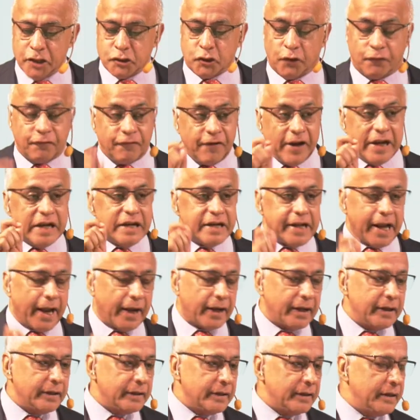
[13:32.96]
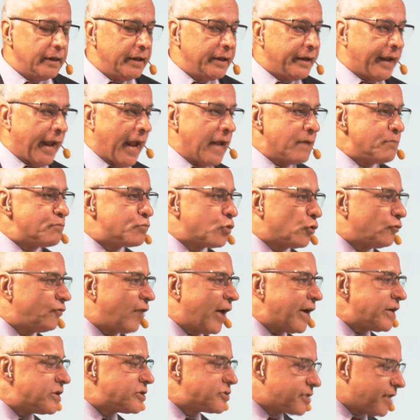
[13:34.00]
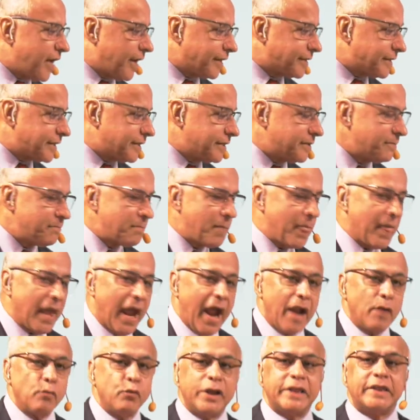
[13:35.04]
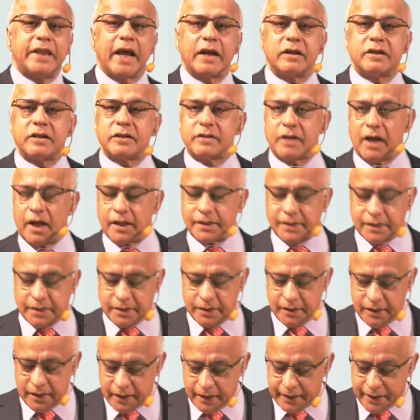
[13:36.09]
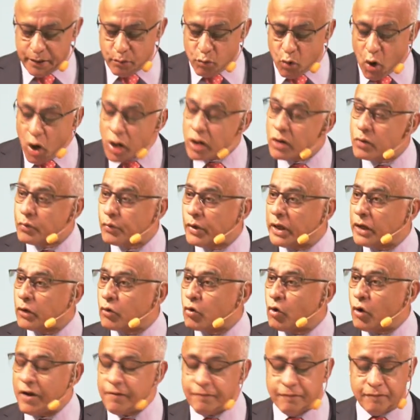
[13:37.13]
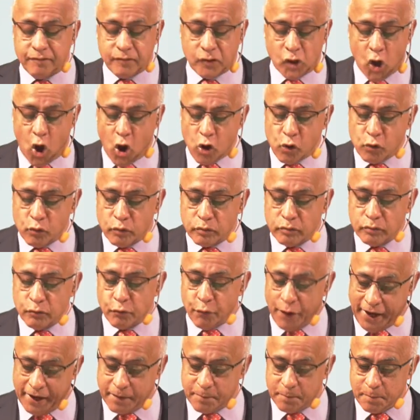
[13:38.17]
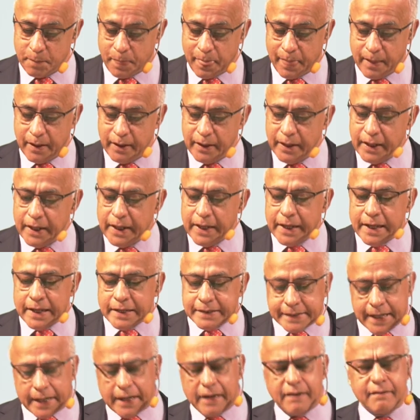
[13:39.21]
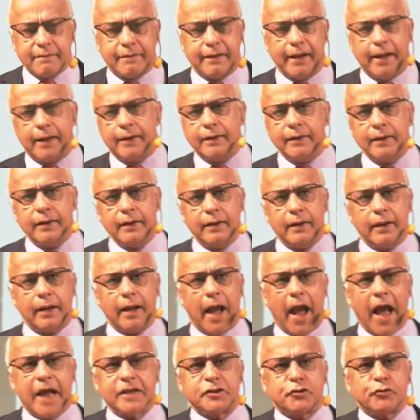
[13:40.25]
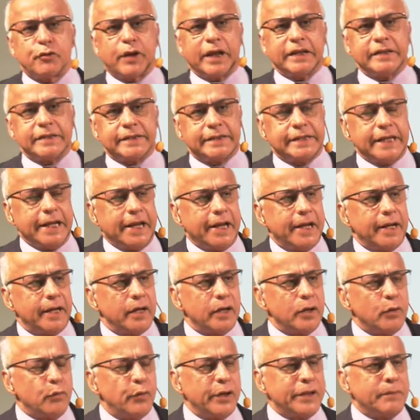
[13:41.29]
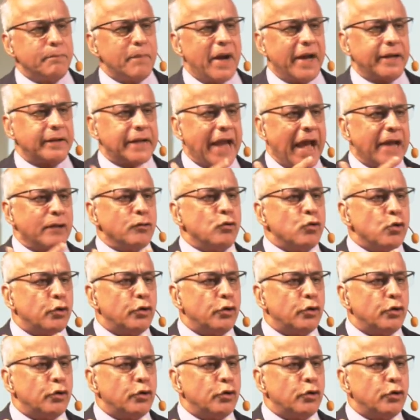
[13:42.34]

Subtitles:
FinTech can provide trust, and with that trust, the world will go a long way. Second thing, as you can see with my nano